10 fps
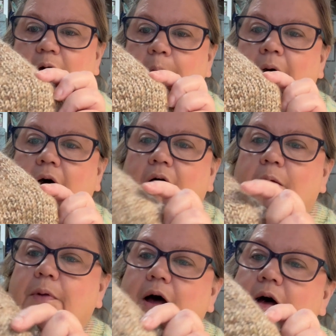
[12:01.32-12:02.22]
pearl
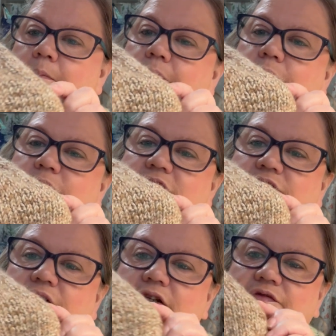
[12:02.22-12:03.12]
bump, which is
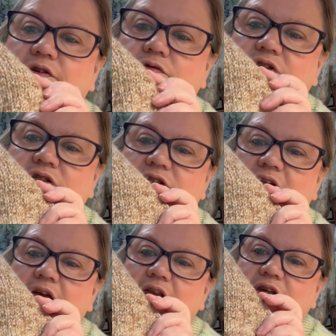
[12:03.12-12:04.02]
very difficult to
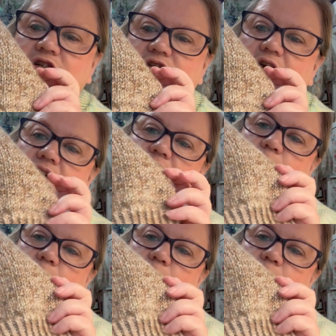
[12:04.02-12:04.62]
see in this yarn